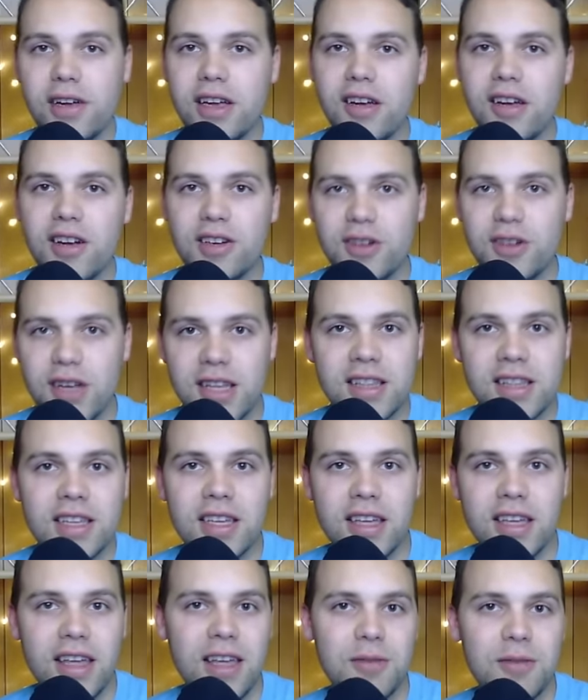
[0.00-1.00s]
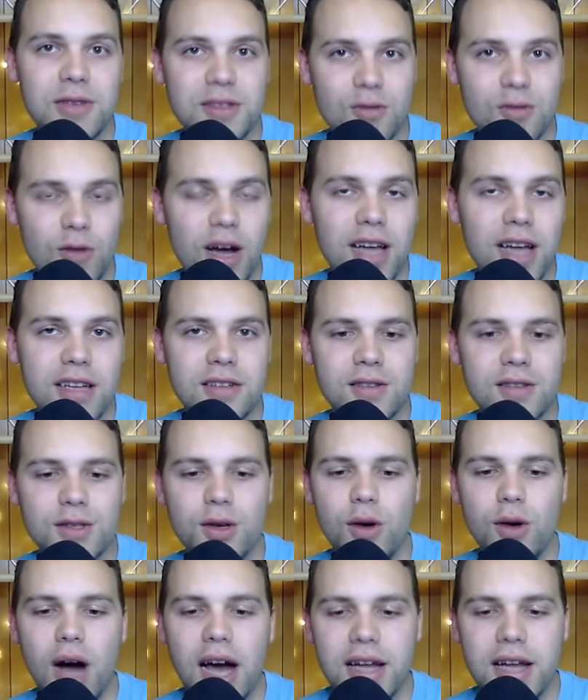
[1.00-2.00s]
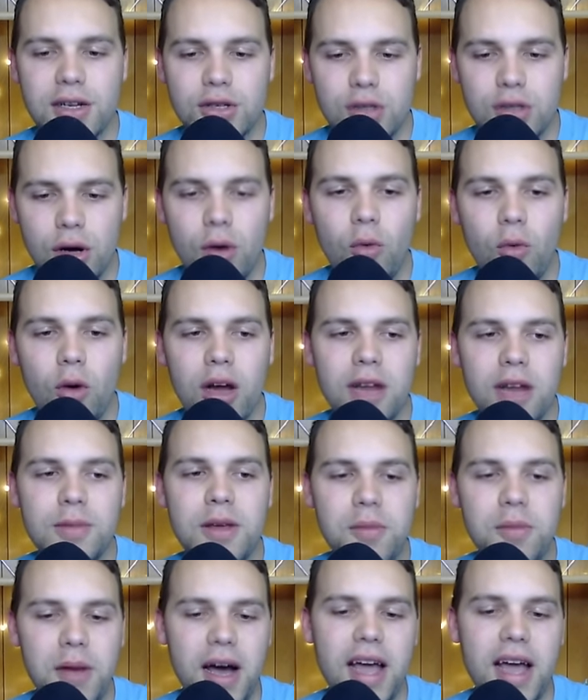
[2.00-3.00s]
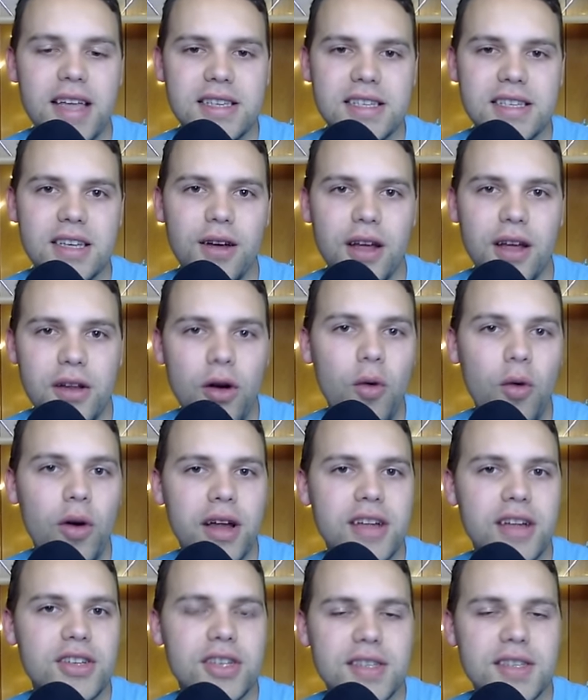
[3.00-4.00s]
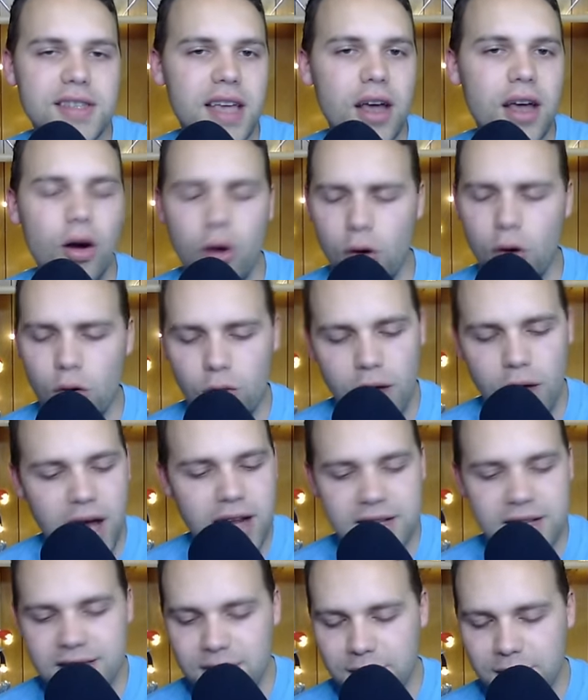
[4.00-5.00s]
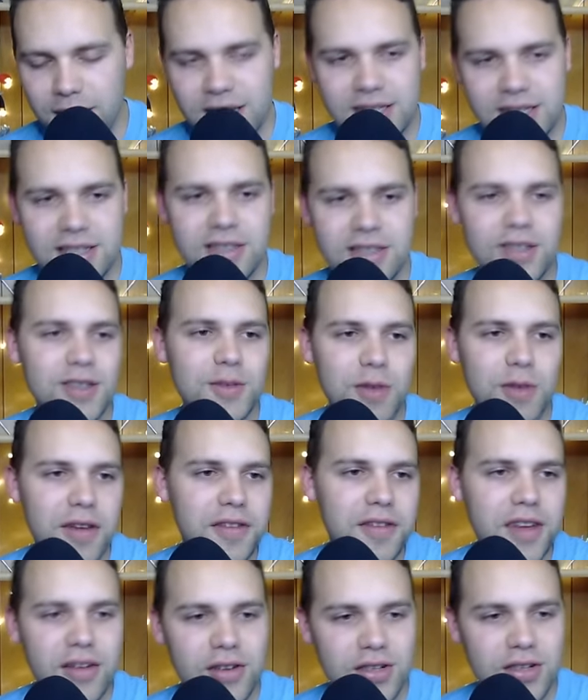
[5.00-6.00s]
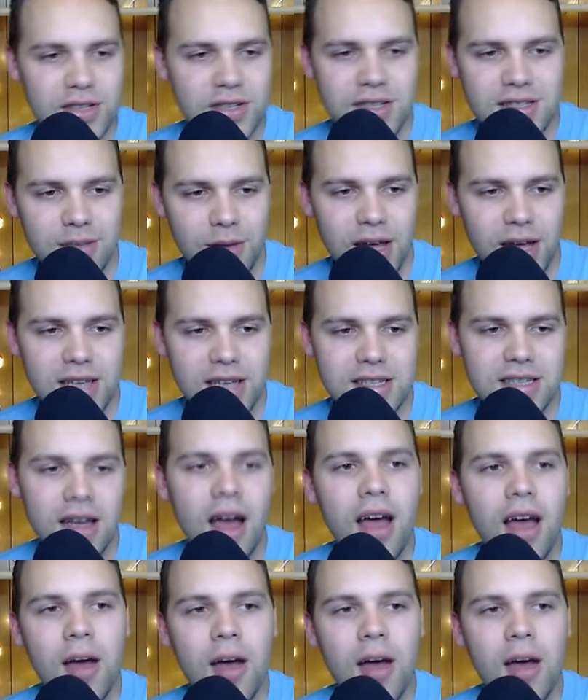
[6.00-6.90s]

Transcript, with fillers: character in the game is Raiden. So I don't want to be biased here. I don't want to just say, oh, Raiden's the best. She's my favorite. She's the best.